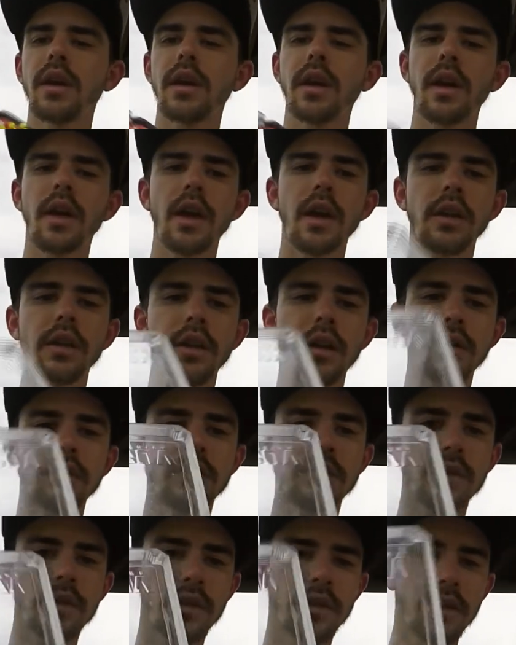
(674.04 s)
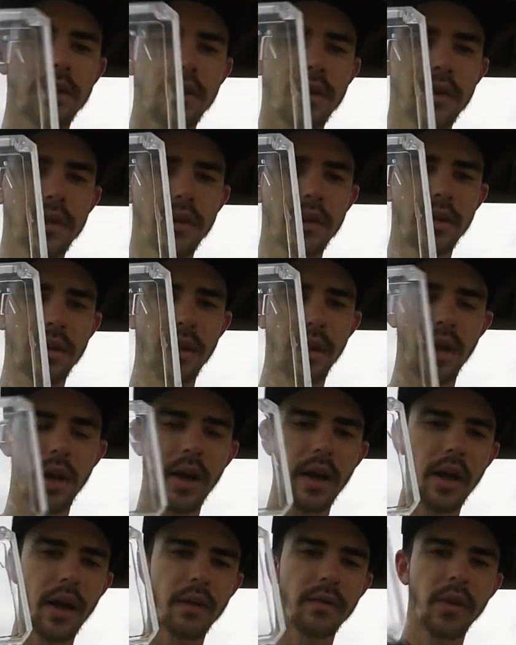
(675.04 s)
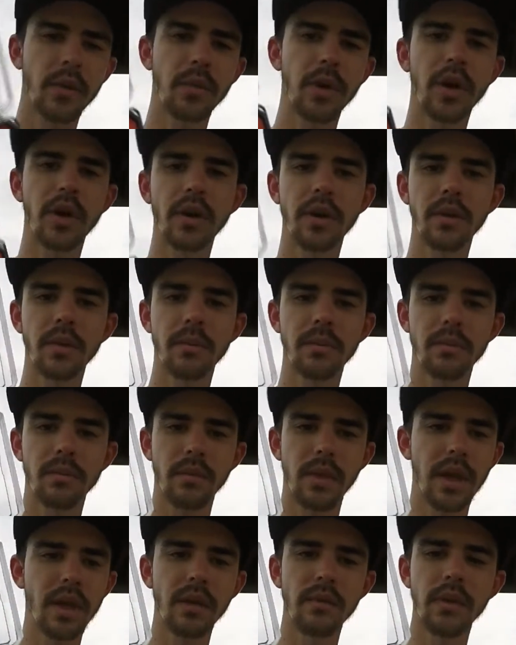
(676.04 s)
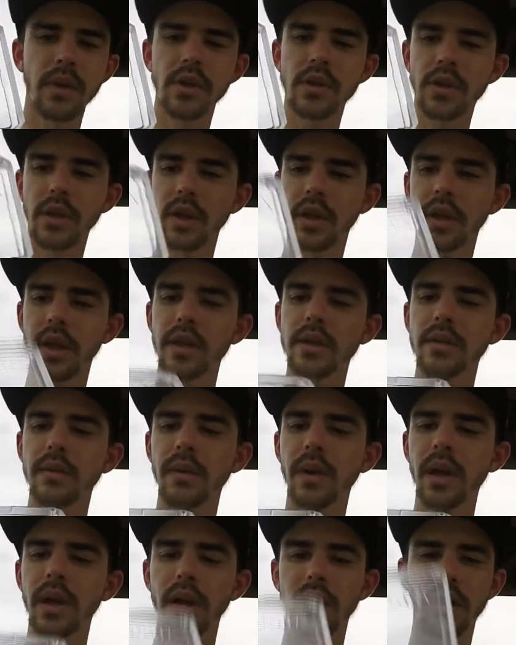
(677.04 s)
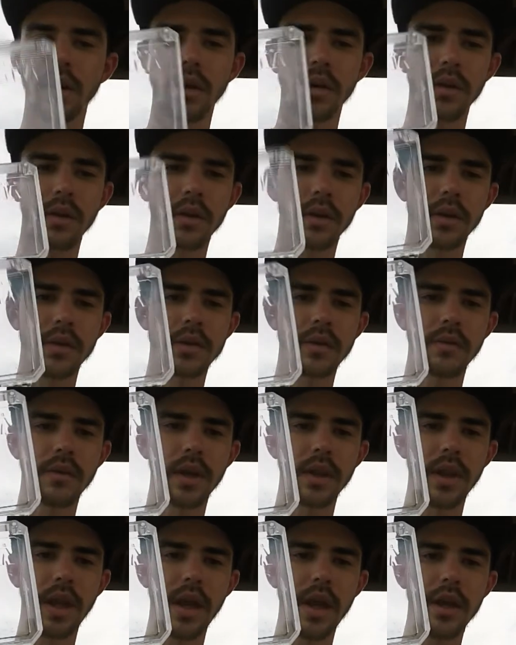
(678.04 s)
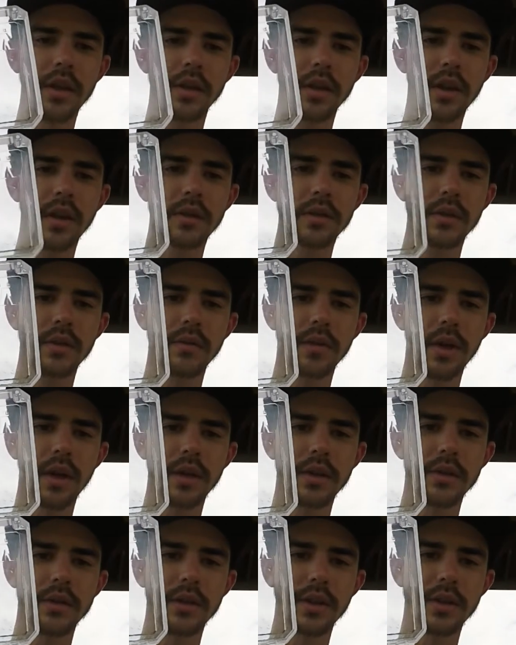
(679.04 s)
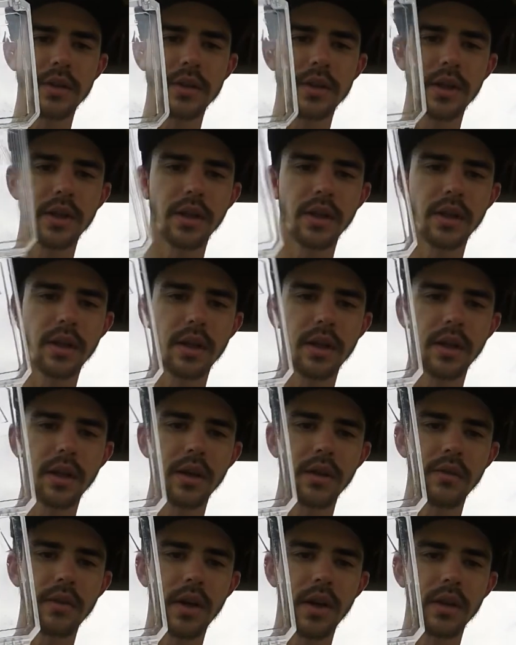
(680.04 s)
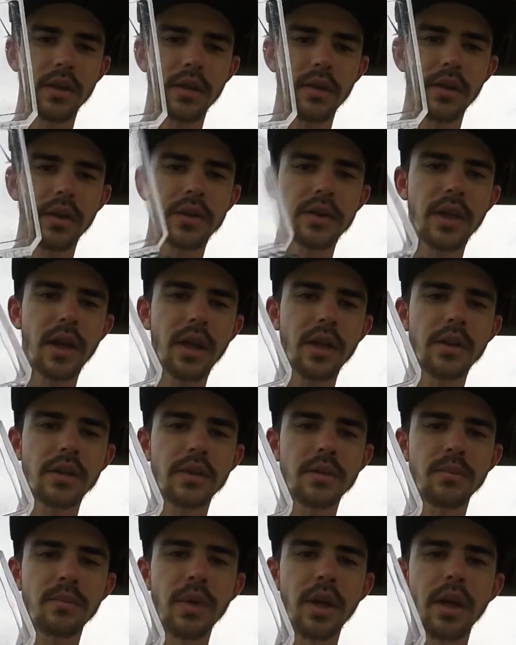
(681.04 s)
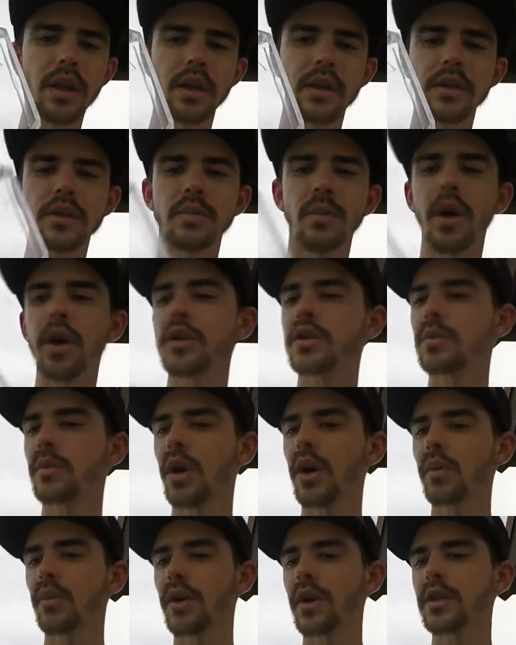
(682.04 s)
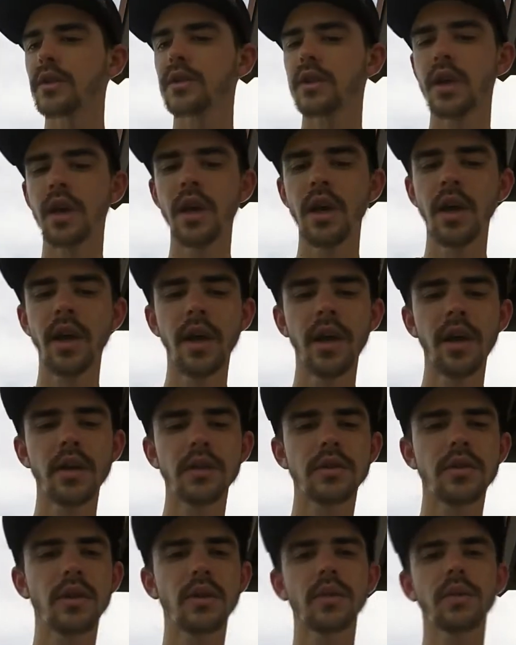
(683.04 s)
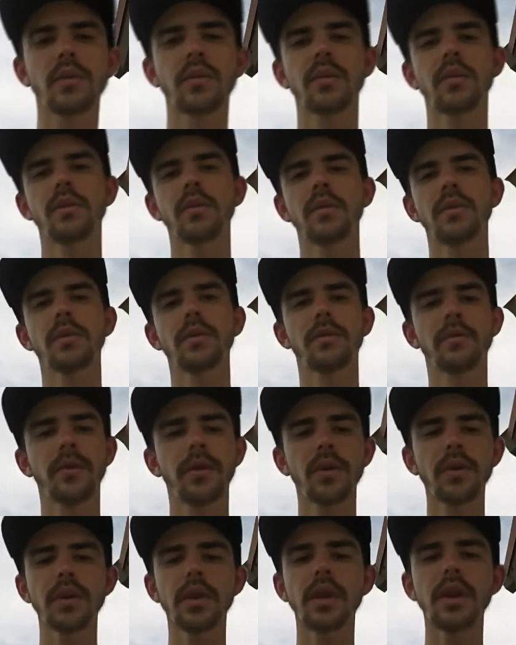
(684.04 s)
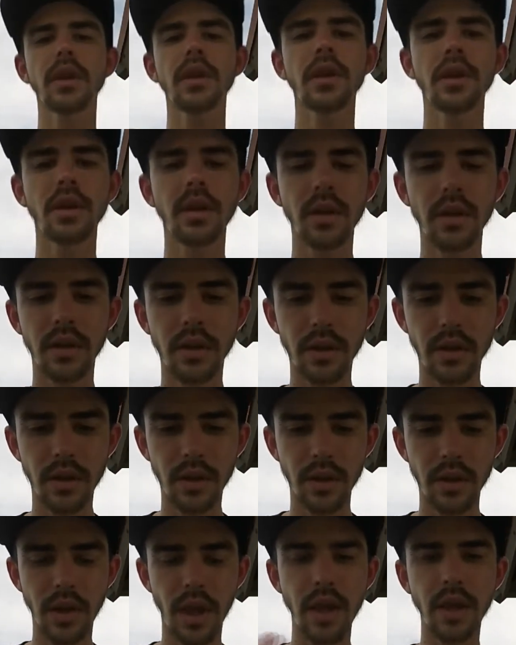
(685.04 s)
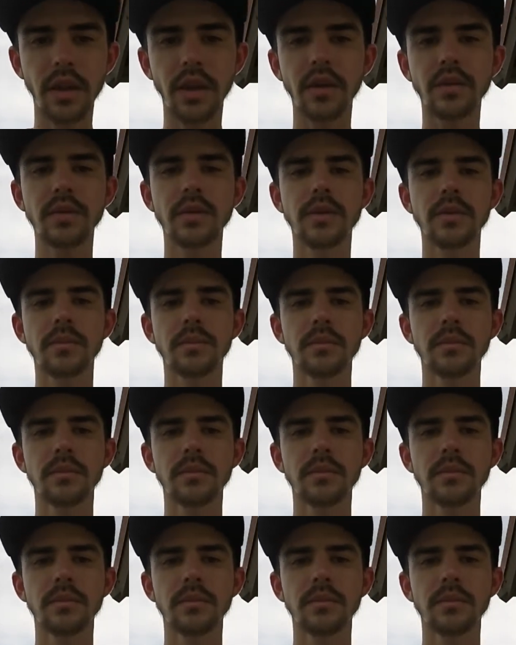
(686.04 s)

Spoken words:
1/8 ounce, and I have them all individually classified here, because you've got the 1/8 ounce, you've got 16, and then you've got 32nd being the small ones. So for the 1/8 ounce,